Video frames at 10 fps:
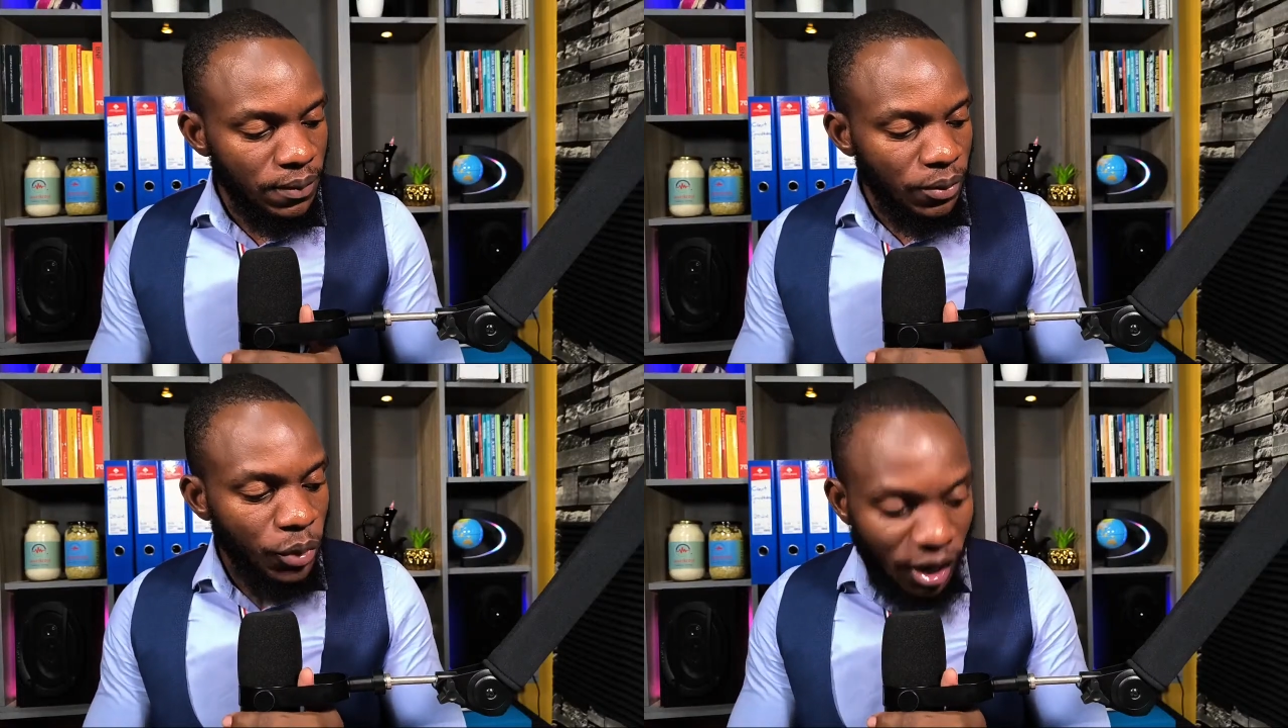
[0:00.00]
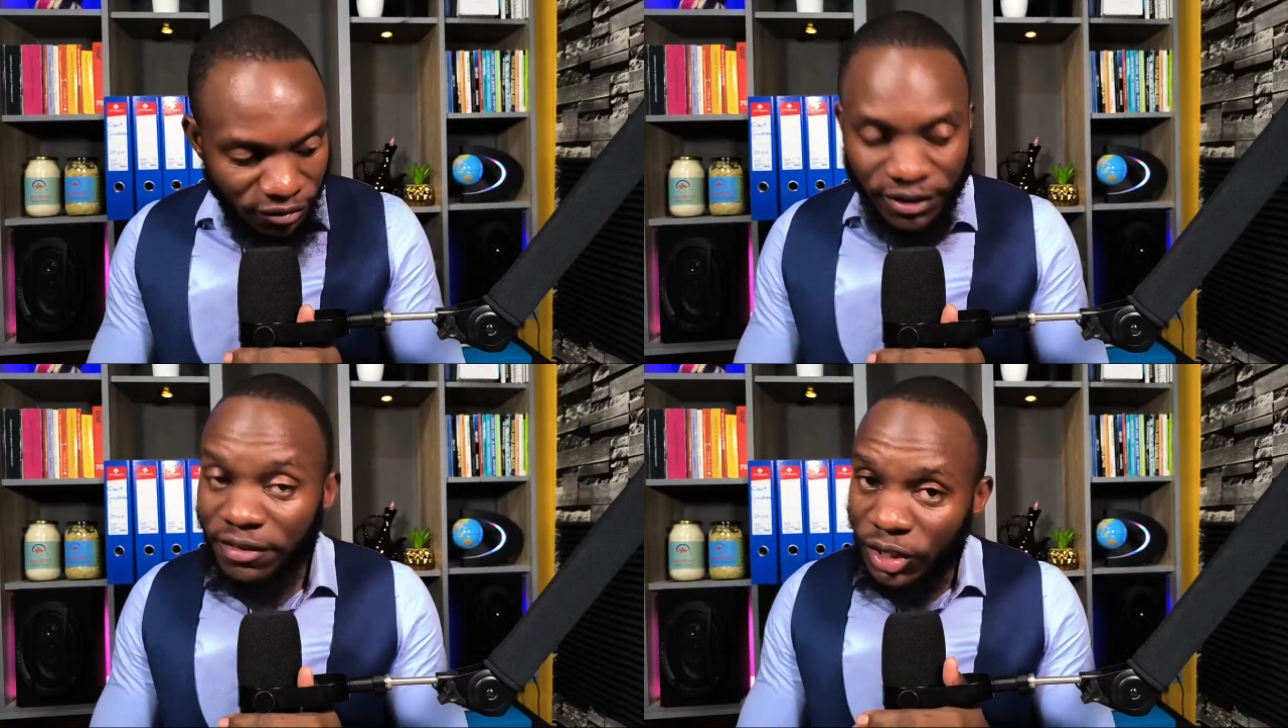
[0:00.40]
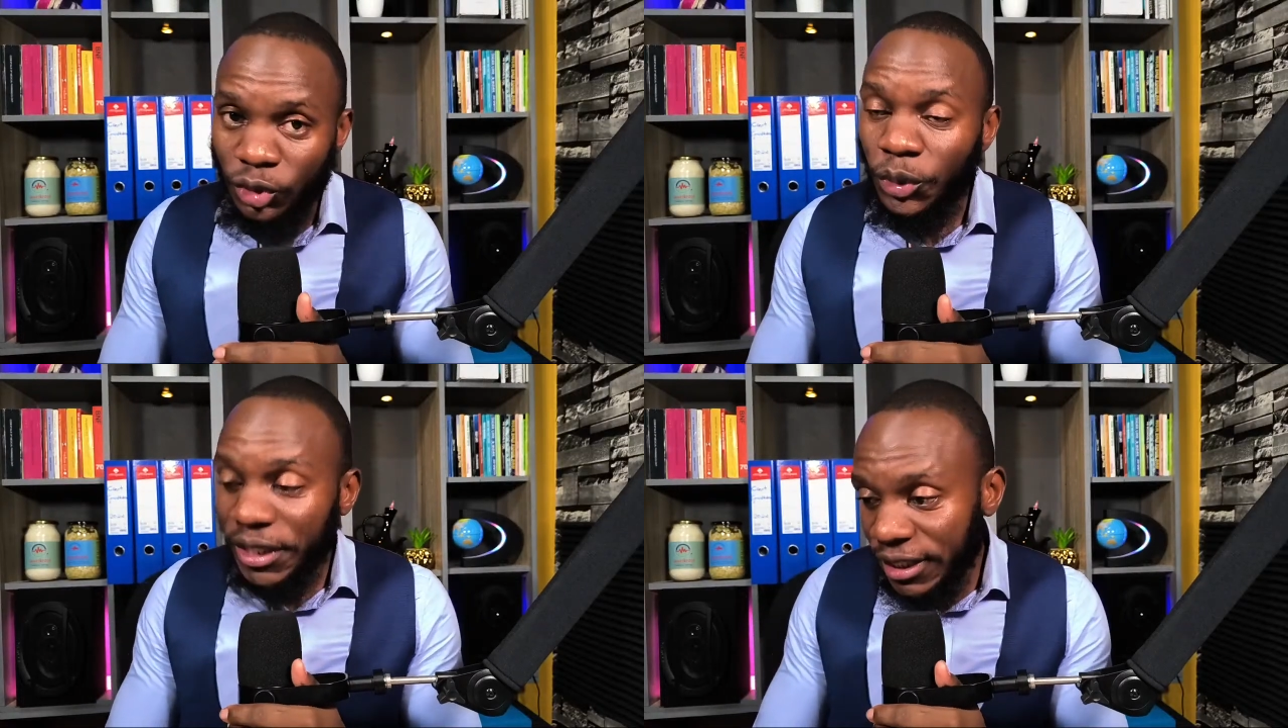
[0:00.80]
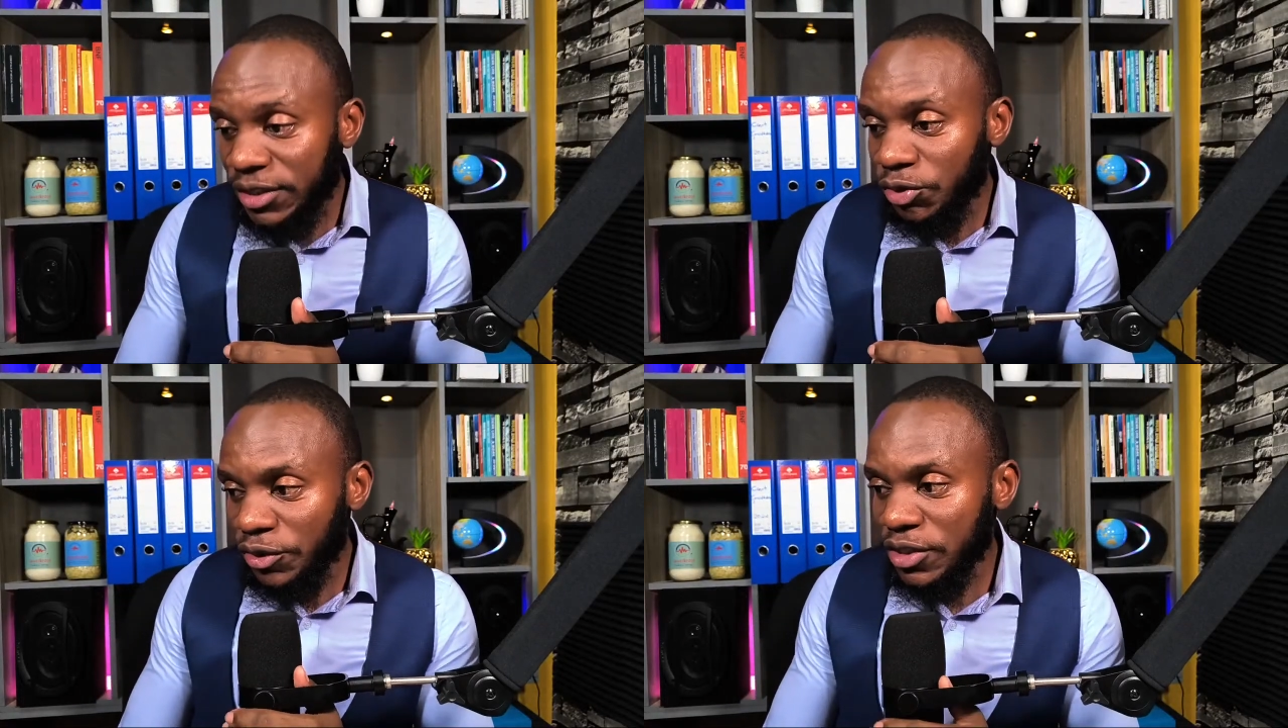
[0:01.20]
We have revenue we need
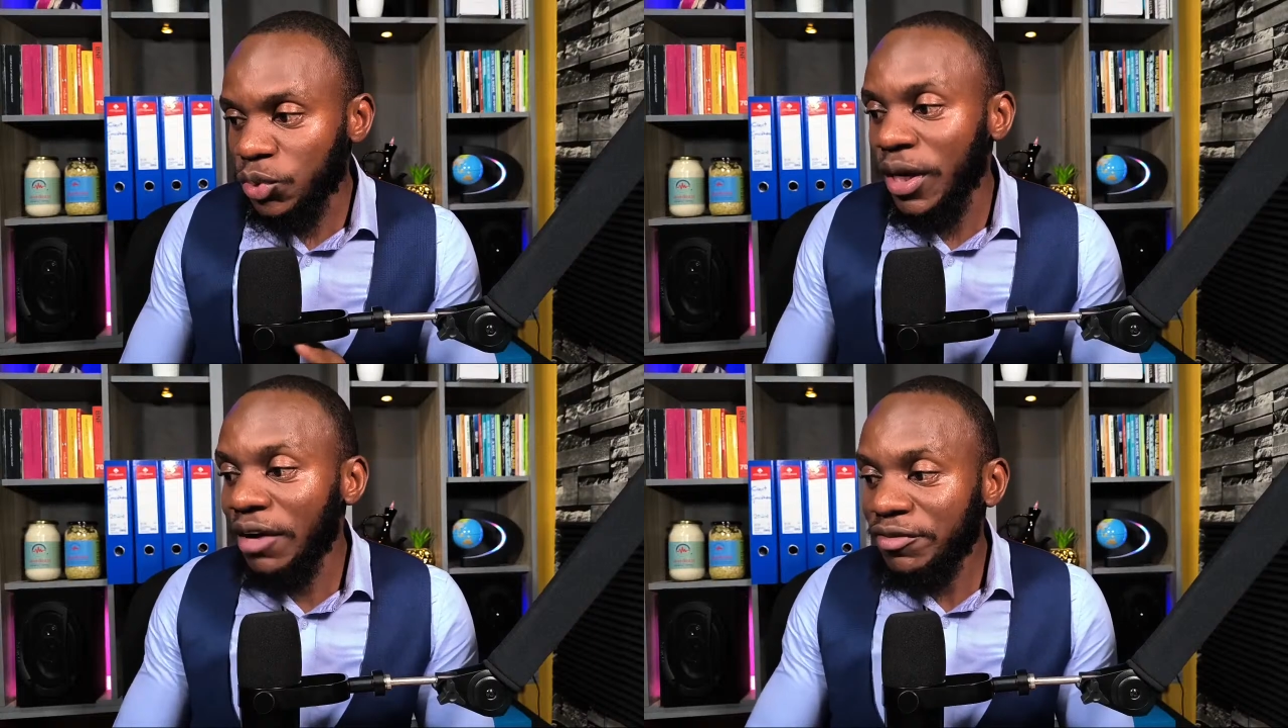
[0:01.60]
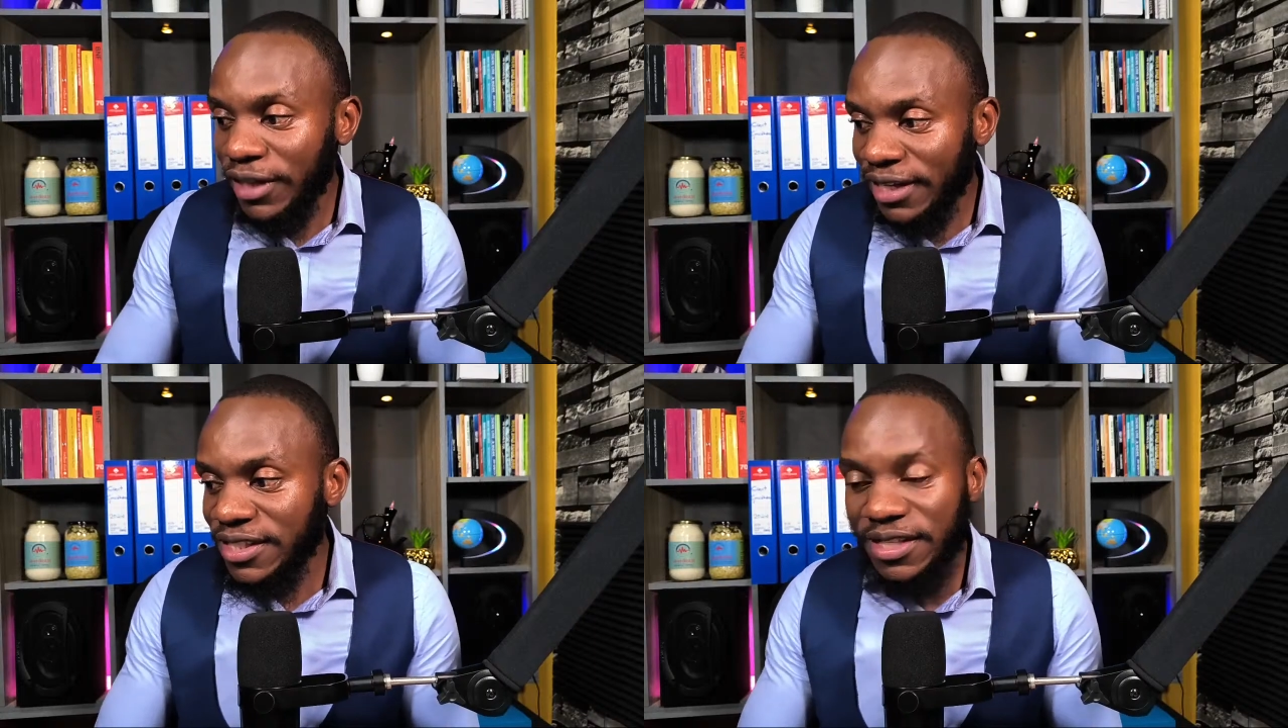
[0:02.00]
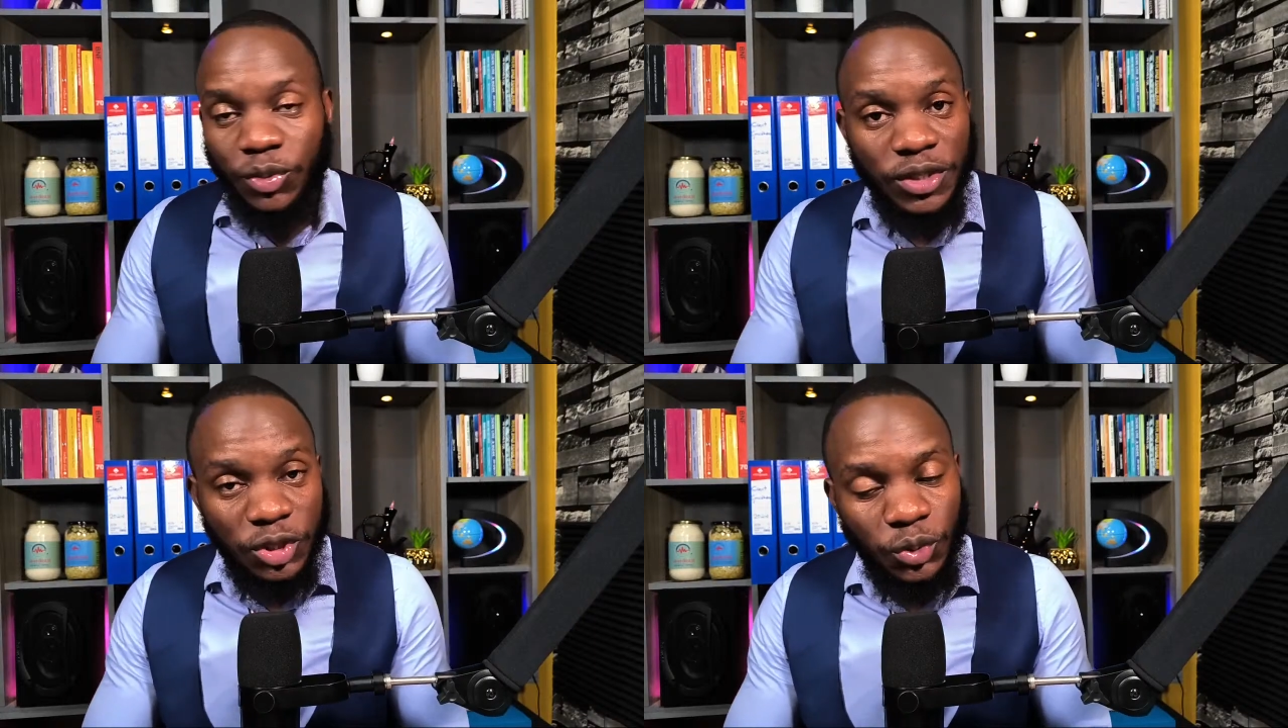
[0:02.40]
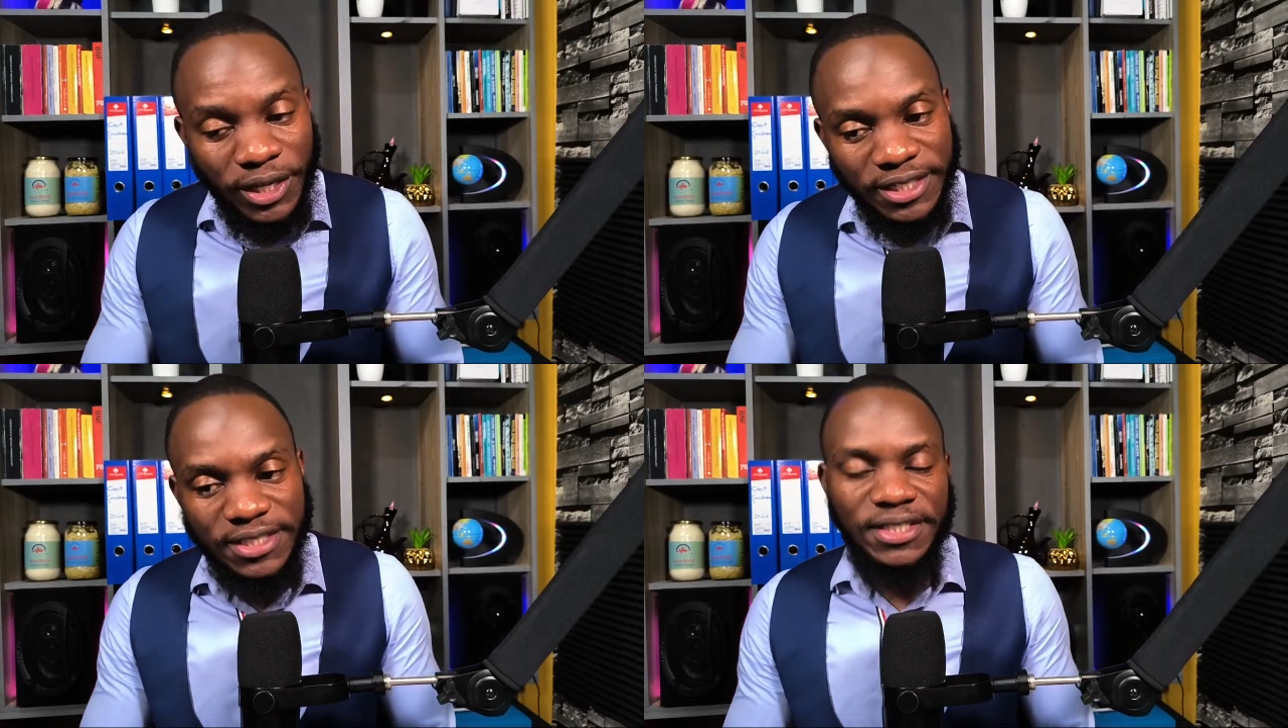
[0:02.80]
to fix. We have taxes that we need to
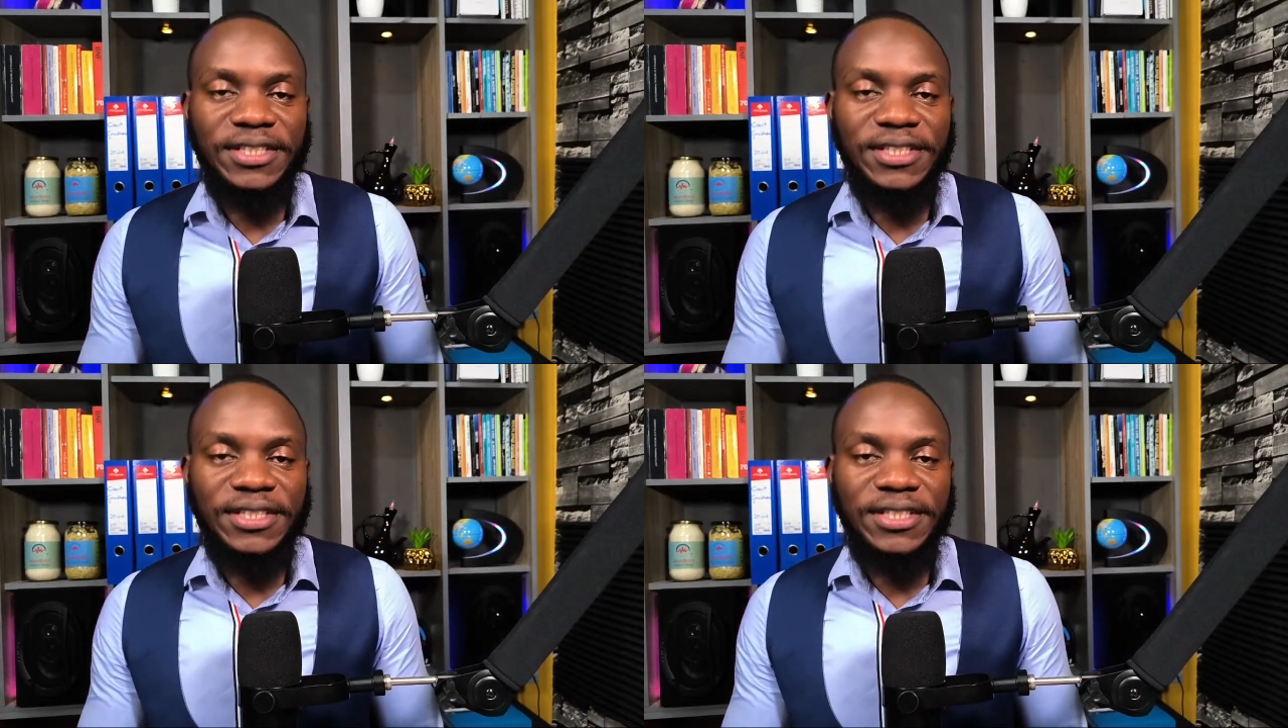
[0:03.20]
get.